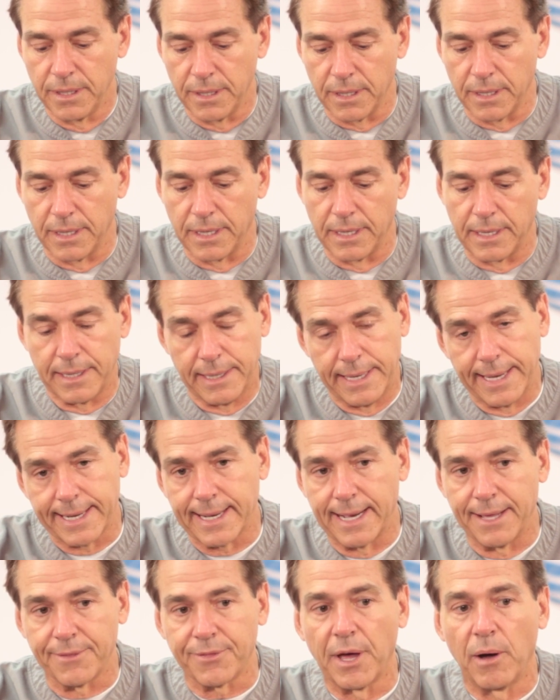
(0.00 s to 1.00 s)
Like
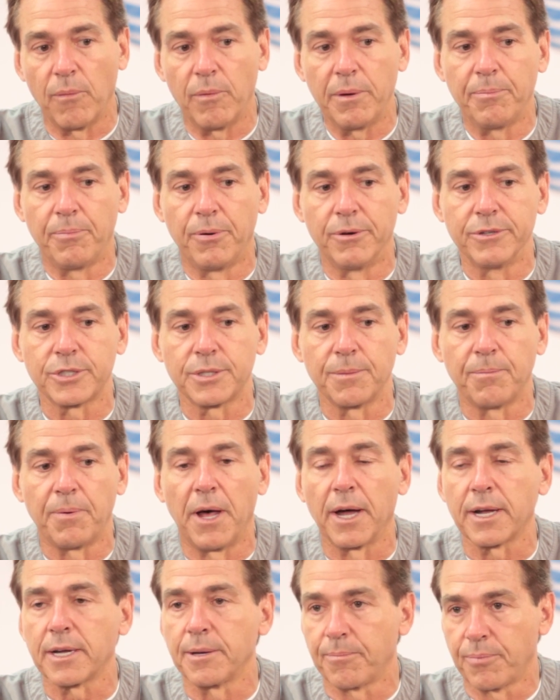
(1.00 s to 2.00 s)
I thought we pushed the
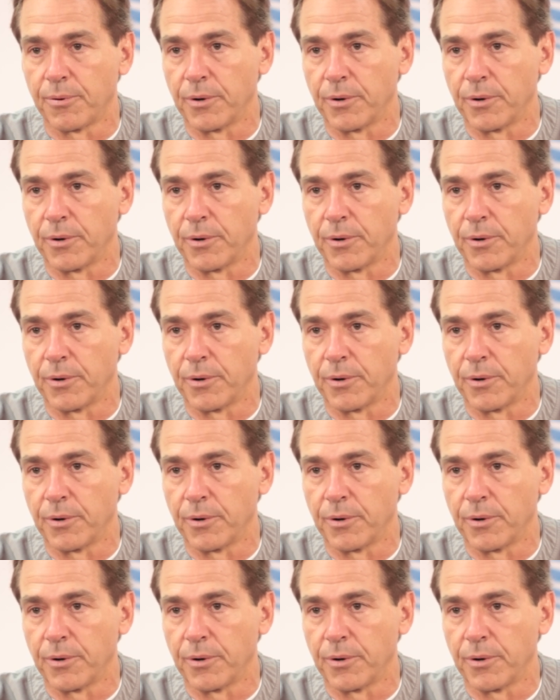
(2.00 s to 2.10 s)
pocket